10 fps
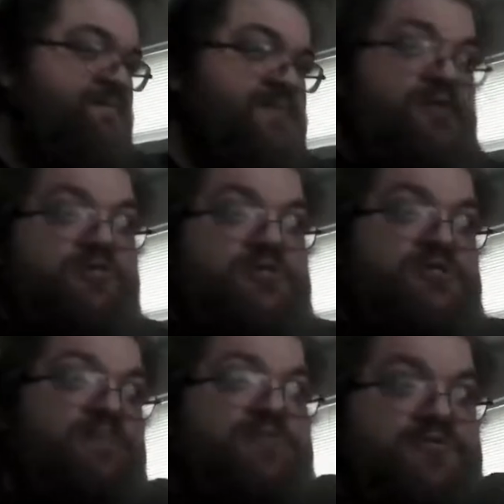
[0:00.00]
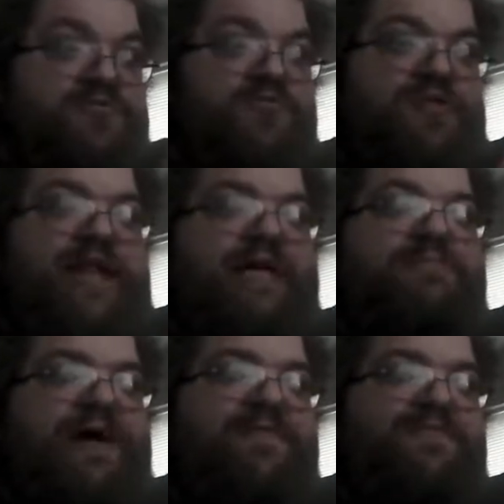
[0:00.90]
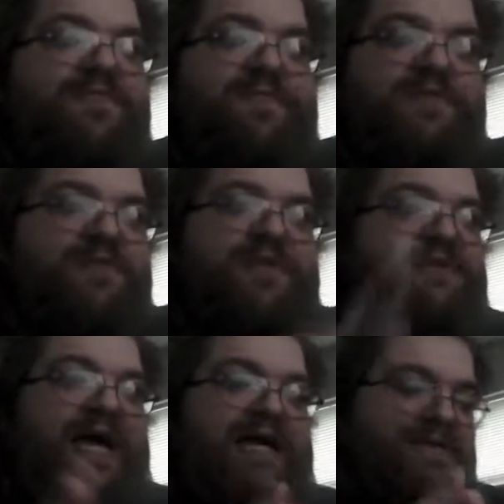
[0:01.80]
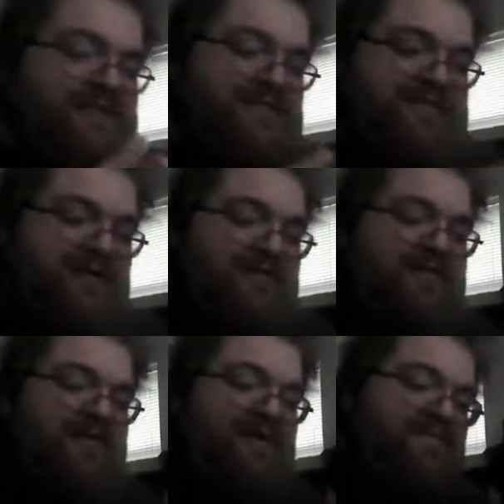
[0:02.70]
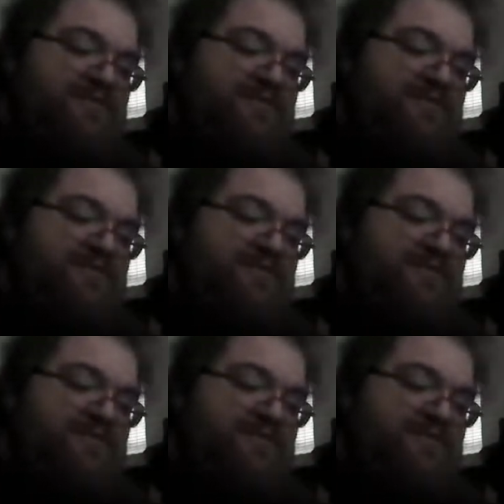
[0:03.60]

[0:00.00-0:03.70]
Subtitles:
You would jump through the next platform. You wouldn't land on it solidly.